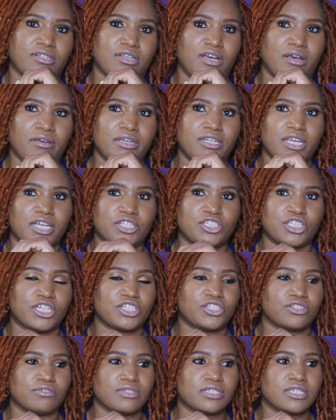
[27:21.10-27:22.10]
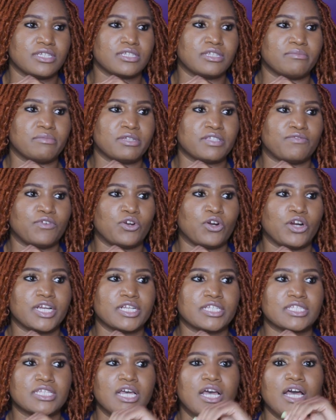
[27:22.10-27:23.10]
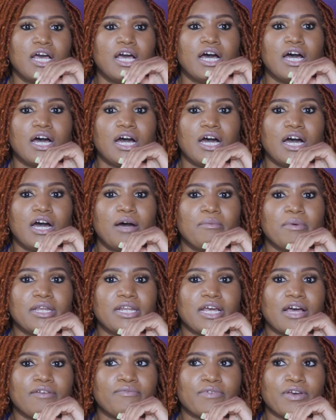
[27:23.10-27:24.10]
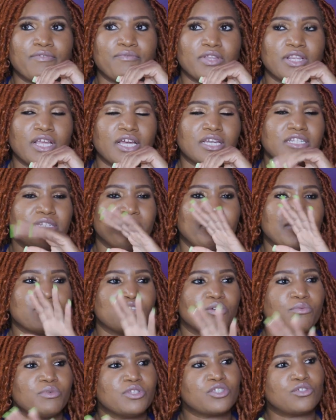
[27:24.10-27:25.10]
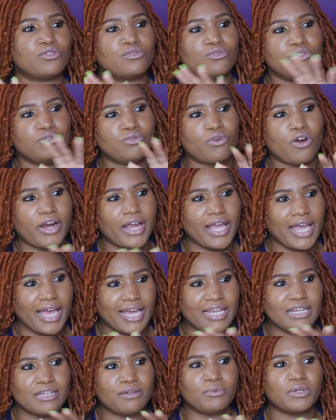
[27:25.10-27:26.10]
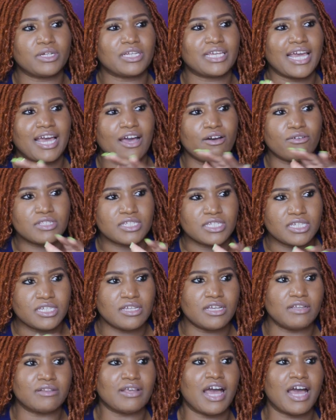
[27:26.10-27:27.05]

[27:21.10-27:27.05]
in the educational system as far as, and I feel like it depends on what school you are at and what county and